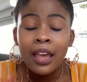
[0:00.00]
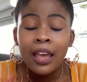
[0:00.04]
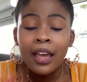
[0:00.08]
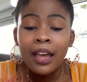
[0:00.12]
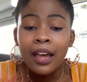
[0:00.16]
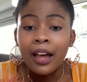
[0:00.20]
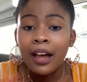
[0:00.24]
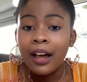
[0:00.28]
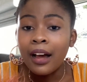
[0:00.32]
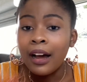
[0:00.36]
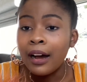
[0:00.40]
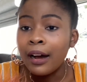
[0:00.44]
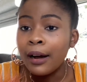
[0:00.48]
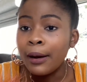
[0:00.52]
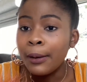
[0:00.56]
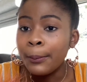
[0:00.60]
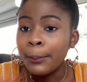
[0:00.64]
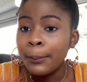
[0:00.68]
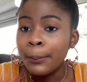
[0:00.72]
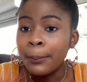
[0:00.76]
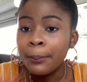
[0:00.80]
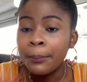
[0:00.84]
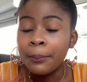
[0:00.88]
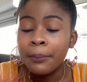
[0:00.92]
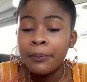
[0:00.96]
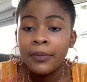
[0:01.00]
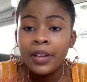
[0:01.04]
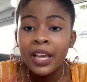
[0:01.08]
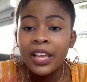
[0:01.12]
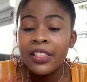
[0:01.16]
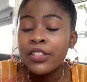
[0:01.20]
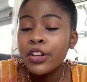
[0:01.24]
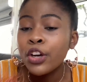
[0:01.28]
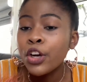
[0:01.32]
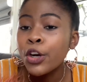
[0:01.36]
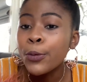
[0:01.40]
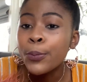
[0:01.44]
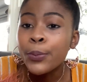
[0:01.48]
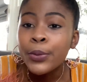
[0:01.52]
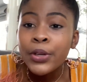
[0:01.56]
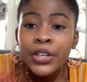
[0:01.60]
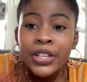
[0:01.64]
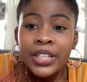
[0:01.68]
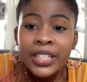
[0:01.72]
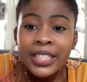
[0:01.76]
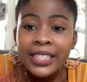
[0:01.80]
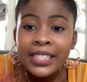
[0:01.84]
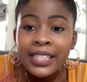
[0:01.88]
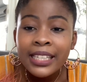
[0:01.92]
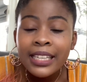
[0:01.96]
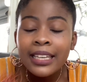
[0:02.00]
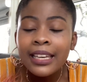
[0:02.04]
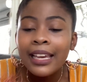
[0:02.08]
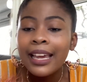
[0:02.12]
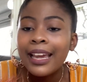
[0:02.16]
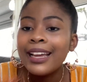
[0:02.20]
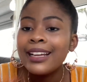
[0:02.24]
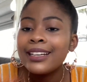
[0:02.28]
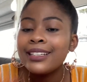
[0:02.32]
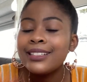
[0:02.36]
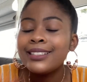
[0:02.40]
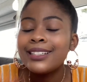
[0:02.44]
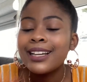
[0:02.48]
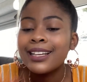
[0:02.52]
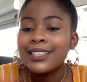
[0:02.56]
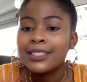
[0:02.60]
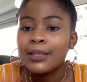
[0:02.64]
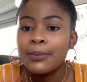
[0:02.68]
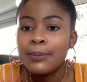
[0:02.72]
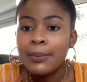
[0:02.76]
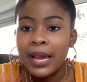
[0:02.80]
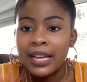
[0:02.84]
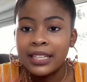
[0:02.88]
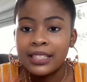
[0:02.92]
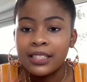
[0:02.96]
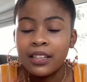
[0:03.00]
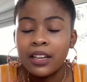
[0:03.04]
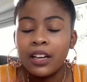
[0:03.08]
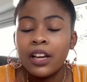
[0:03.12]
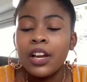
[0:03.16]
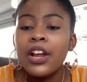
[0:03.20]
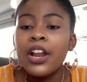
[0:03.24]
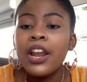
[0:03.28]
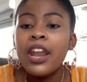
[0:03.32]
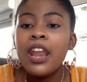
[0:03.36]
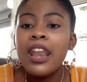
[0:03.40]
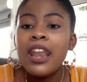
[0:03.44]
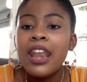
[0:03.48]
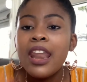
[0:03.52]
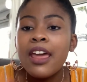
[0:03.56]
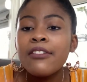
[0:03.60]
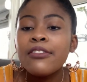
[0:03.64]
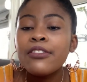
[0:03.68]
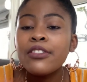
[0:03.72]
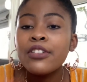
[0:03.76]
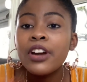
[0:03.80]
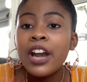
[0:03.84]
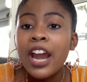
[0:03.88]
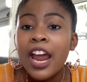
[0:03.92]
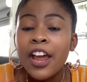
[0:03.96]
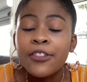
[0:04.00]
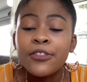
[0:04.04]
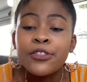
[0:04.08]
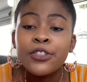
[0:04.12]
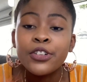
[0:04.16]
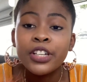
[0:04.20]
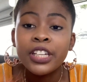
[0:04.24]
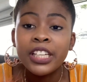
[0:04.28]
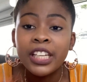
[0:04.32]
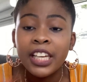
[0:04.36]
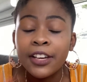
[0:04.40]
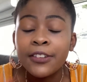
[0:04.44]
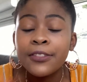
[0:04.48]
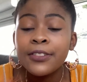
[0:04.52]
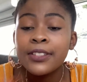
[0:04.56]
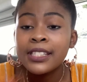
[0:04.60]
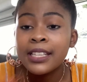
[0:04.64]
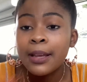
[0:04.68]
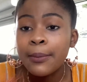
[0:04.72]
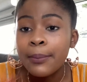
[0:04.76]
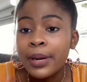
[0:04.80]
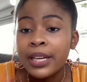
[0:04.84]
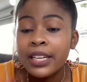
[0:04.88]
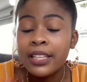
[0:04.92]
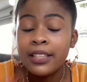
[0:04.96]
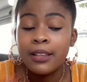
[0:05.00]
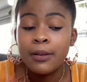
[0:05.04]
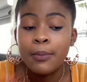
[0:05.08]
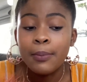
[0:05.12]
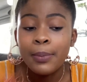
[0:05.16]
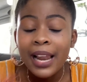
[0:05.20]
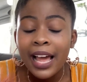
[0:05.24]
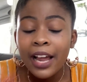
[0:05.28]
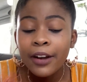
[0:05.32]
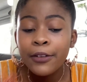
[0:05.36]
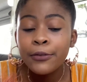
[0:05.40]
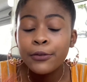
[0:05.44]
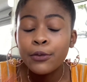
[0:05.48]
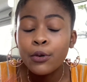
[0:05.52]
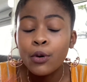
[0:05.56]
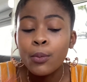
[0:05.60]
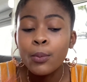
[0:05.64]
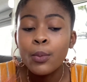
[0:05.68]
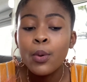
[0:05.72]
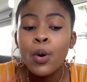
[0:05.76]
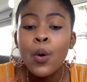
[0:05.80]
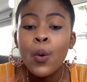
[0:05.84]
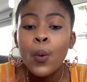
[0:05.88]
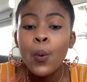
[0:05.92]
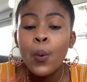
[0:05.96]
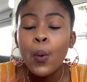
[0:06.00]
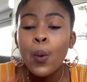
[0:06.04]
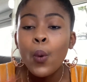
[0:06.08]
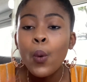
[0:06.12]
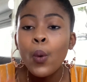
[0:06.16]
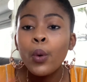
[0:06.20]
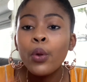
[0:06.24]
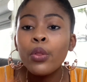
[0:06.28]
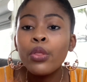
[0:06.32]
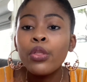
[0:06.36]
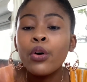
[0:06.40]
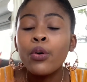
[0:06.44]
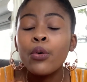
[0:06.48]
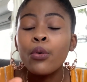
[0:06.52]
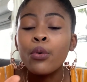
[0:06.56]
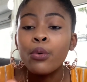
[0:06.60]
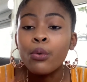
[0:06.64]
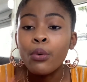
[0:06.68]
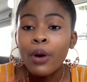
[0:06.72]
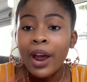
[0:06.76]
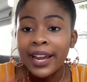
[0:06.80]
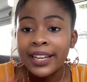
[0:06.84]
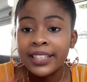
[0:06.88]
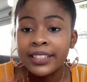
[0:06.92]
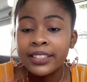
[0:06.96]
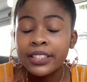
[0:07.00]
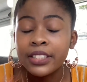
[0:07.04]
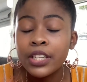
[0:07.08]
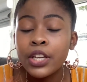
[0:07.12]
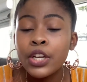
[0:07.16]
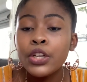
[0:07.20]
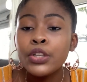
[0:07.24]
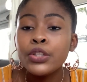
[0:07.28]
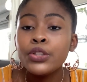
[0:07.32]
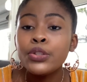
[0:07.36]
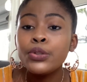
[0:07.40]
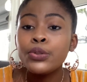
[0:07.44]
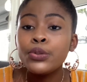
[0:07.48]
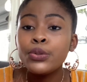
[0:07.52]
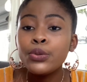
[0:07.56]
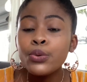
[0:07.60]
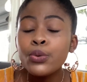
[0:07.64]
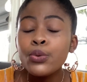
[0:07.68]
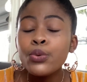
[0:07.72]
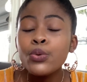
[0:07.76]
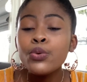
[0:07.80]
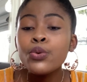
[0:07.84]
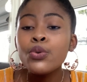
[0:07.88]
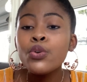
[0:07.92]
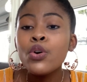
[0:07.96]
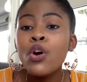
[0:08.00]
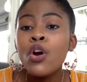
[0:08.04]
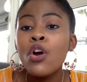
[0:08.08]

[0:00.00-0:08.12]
in the community, it doesn't matter. Never ever give somebody the platform or the right to